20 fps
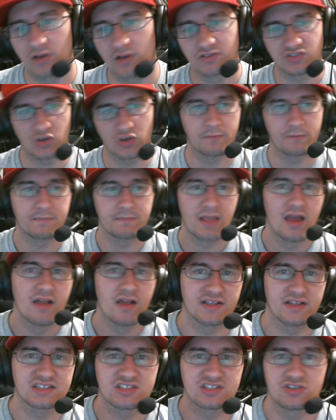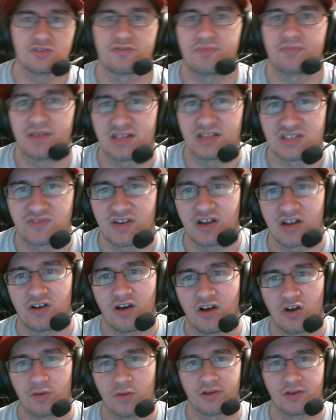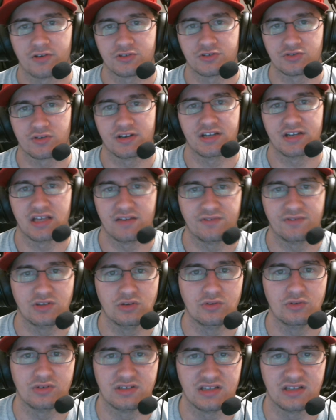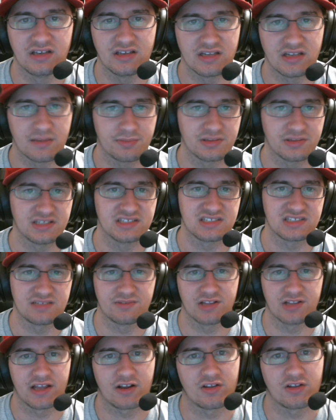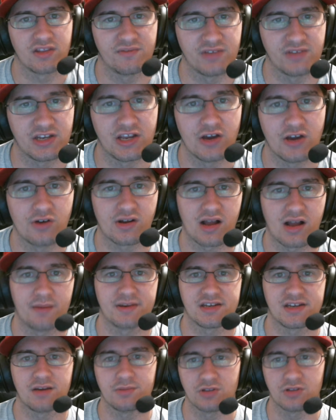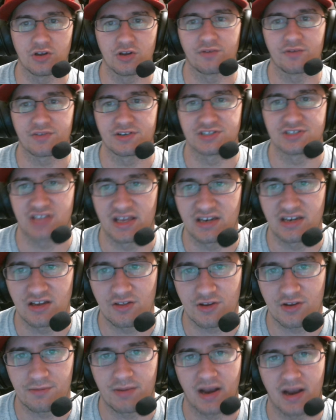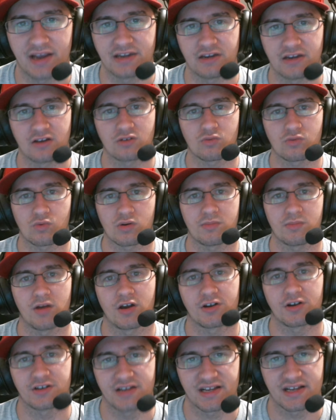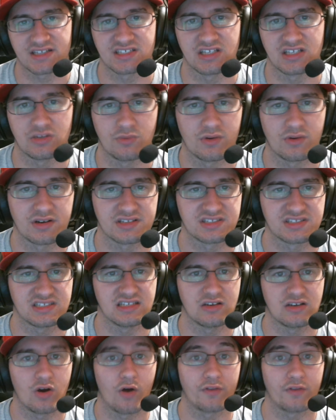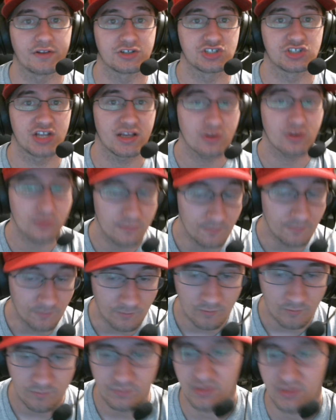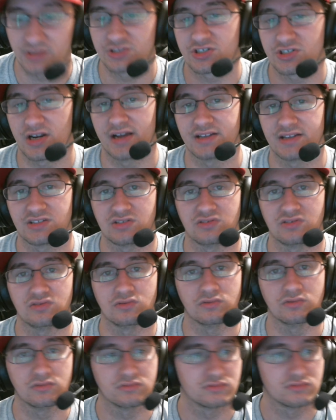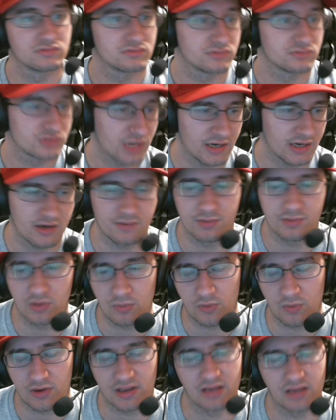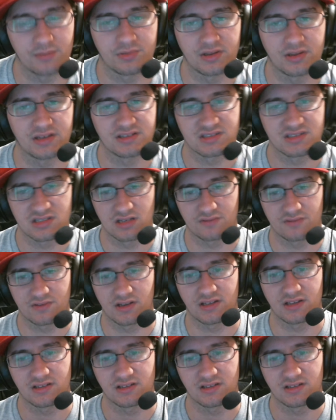So that's going to do it for me in this video. I hope you all enjoyed. If you did, please leave a like on the video. Comment down below if there's any other Pioneer or Modern decks that you want to see on the channel. I'll try to upload more gameplay and stuff.